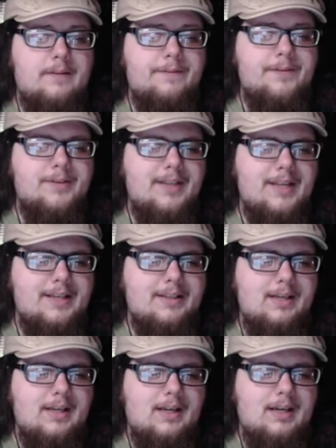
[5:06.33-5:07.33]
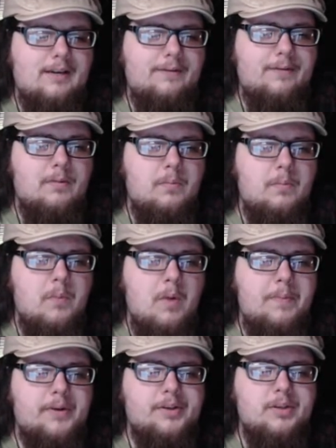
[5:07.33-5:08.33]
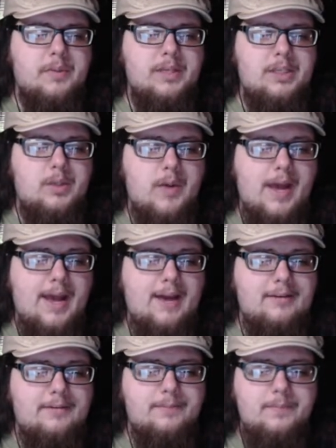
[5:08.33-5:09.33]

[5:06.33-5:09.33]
First things, from what pictures we do have,